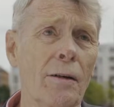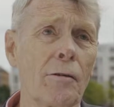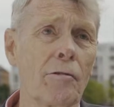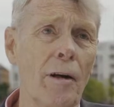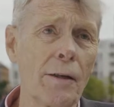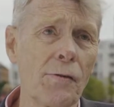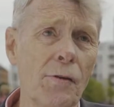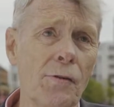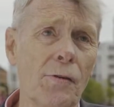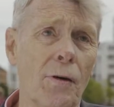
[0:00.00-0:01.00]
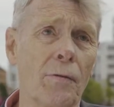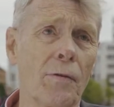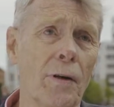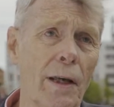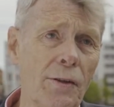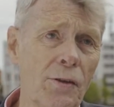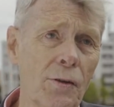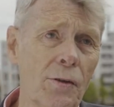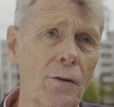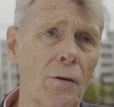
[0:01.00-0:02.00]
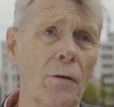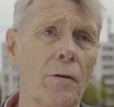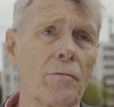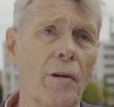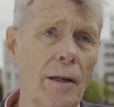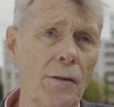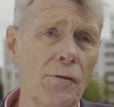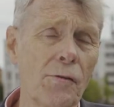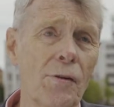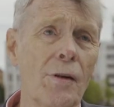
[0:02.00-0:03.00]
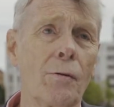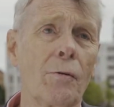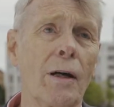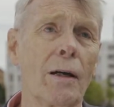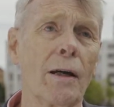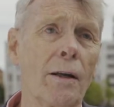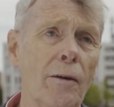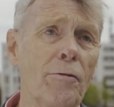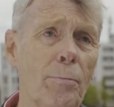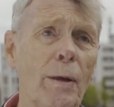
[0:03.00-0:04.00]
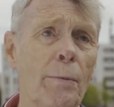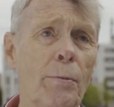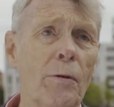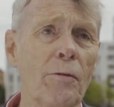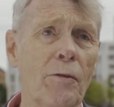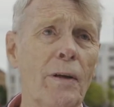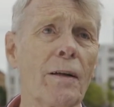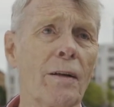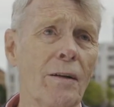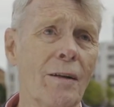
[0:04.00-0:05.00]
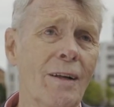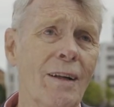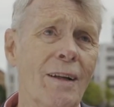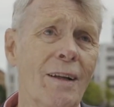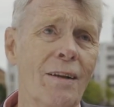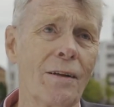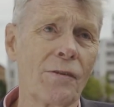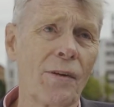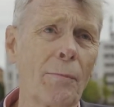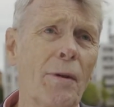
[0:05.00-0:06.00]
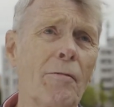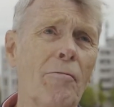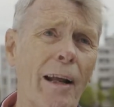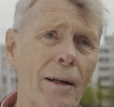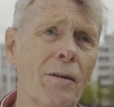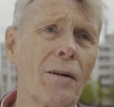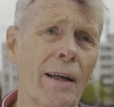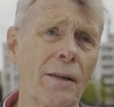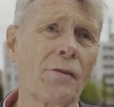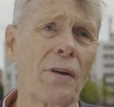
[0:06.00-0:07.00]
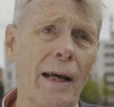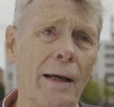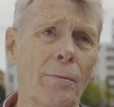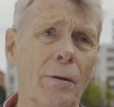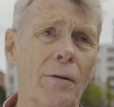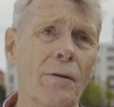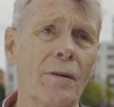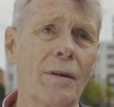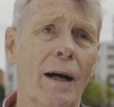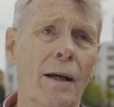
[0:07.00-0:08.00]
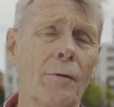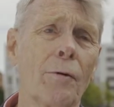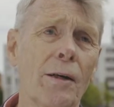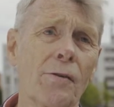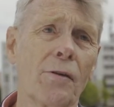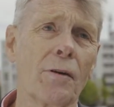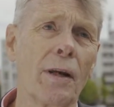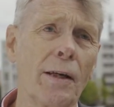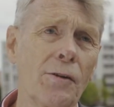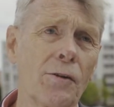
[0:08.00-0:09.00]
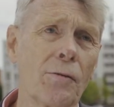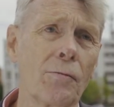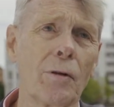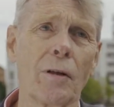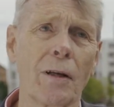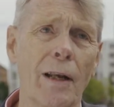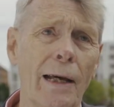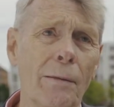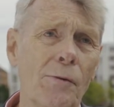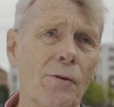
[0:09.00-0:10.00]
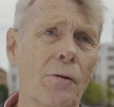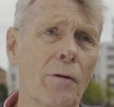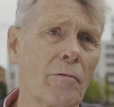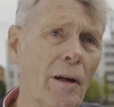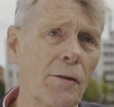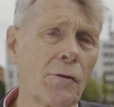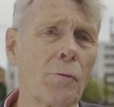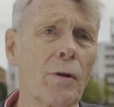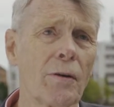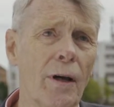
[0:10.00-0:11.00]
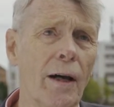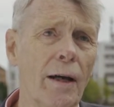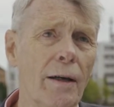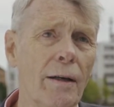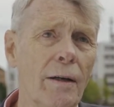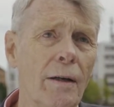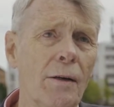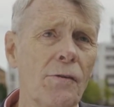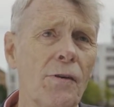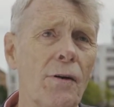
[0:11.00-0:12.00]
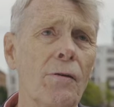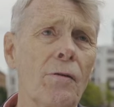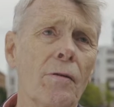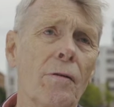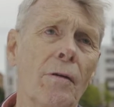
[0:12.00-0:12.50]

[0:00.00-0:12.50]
a crisis of the nation or the race where enough people feel that something radical has to happen, otherwise the nation will collapse or the race will die. So